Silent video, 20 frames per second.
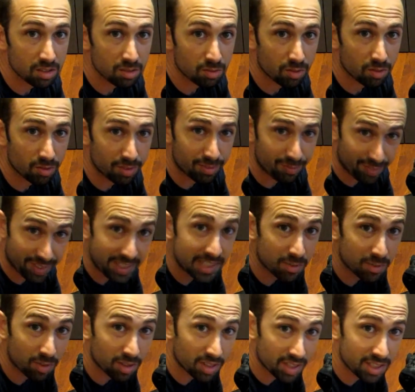
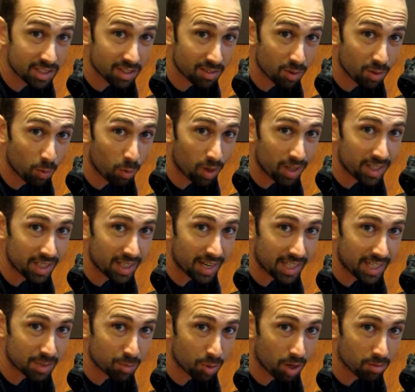recent release of the
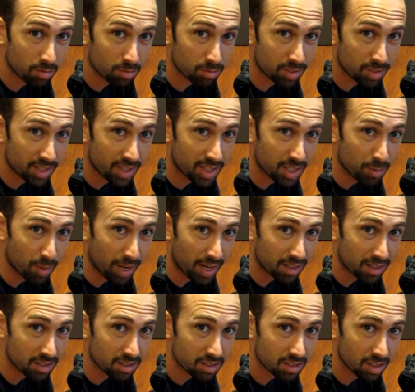1DX, probably the
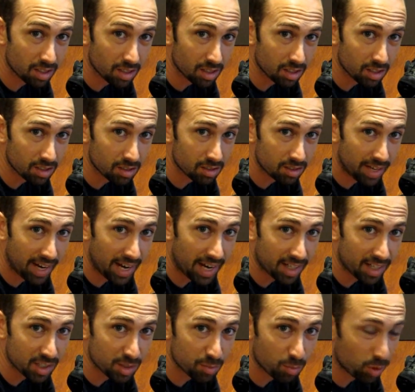best
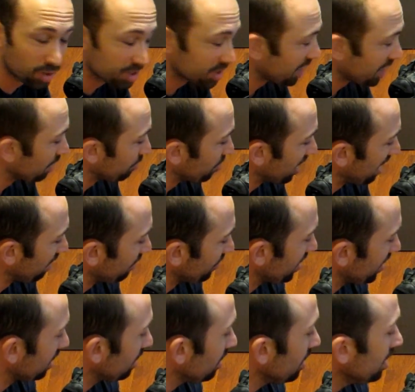Canon sports camera out
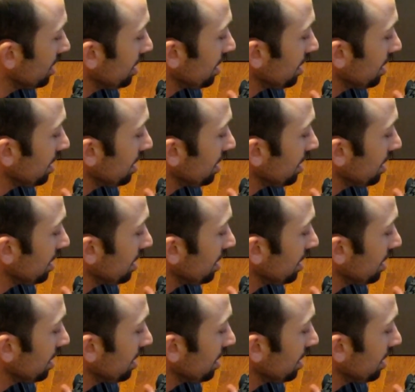there.